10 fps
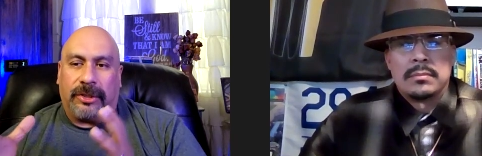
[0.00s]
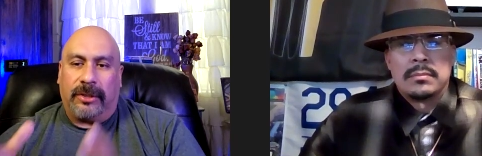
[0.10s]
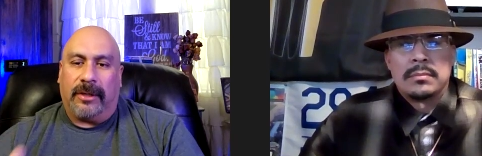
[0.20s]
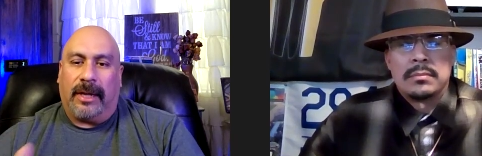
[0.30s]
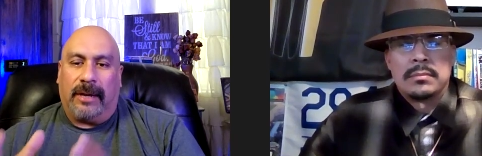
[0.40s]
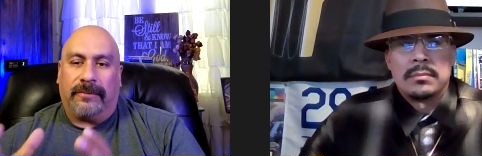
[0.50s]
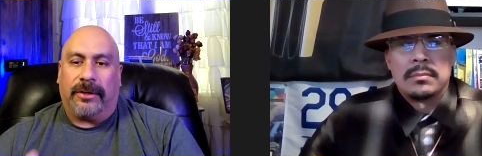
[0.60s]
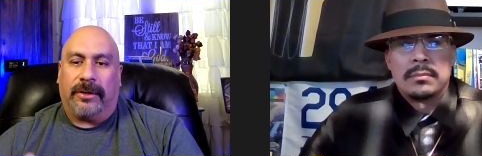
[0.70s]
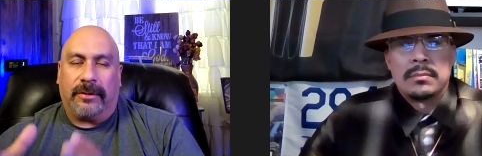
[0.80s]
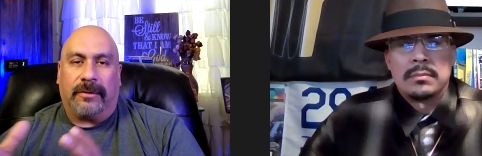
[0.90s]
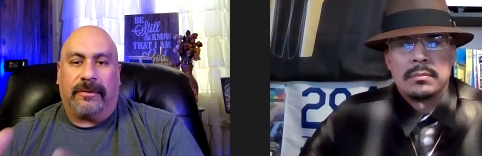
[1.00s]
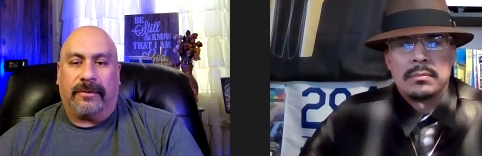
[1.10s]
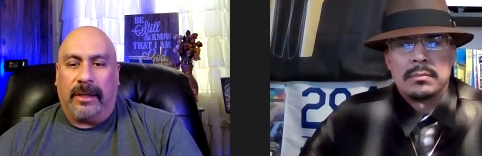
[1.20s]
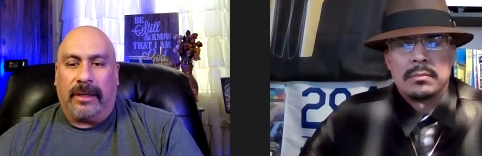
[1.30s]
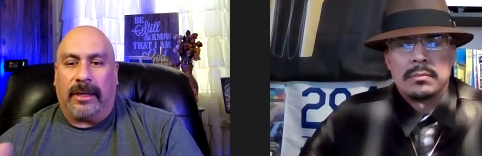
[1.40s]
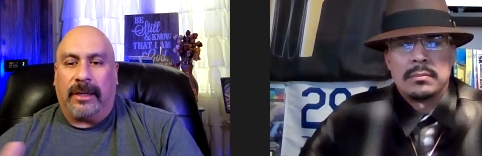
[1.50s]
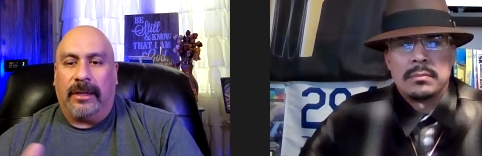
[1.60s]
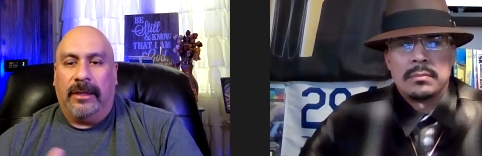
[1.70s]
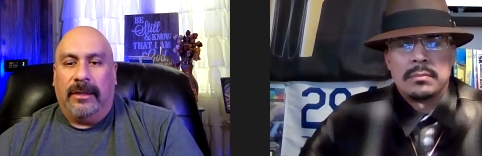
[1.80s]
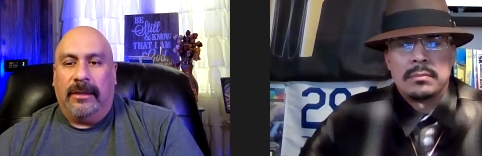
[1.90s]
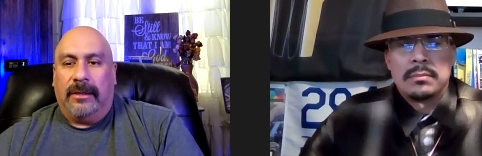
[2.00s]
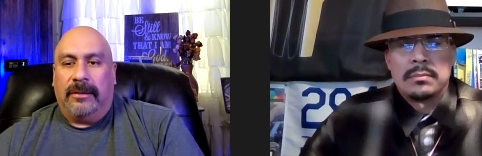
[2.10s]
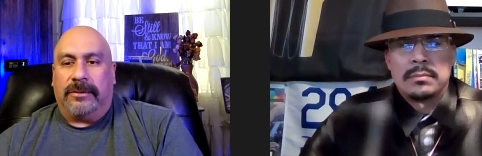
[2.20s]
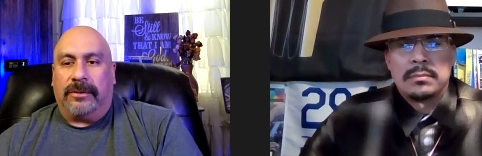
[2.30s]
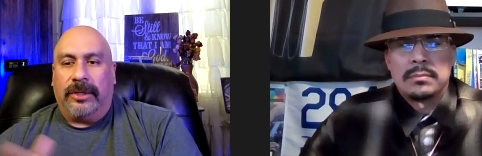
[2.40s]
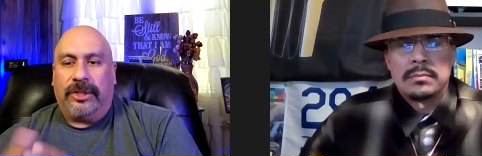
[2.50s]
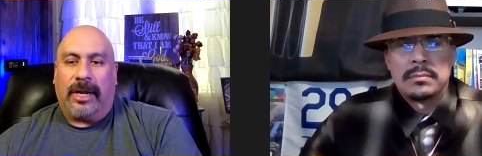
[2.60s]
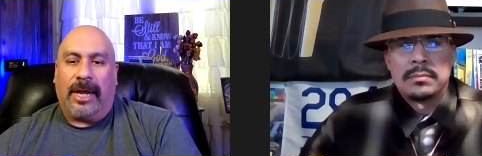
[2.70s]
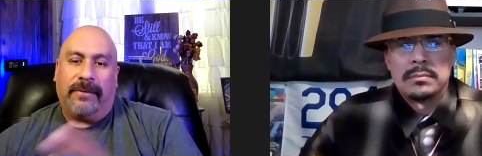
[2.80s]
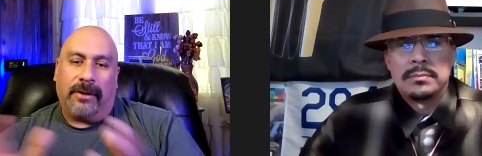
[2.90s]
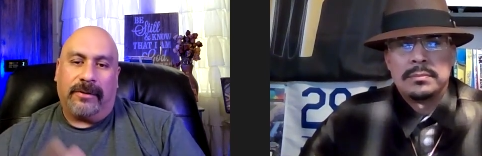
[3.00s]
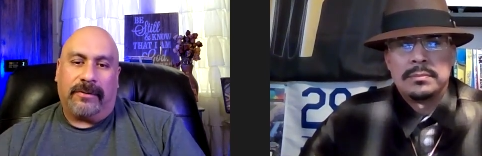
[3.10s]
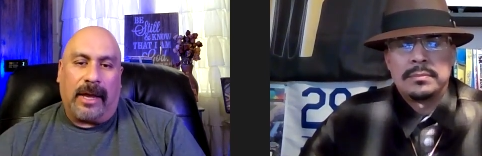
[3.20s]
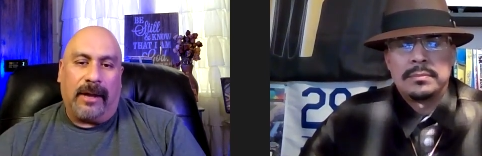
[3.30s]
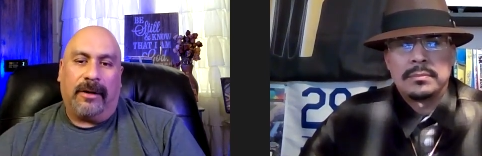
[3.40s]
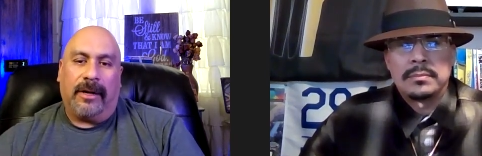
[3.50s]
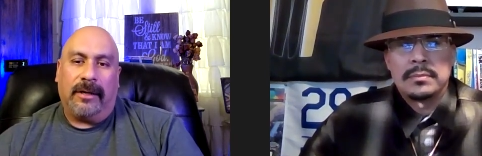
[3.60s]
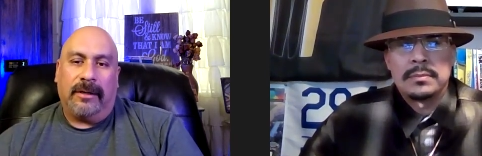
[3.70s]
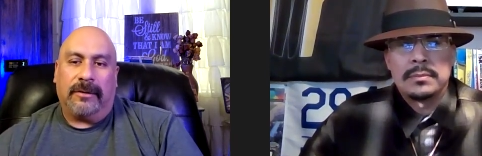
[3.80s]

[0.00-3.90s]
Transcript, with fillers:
Speaker 1: shouldn't have church on Sunday, so we should have it on Saturday.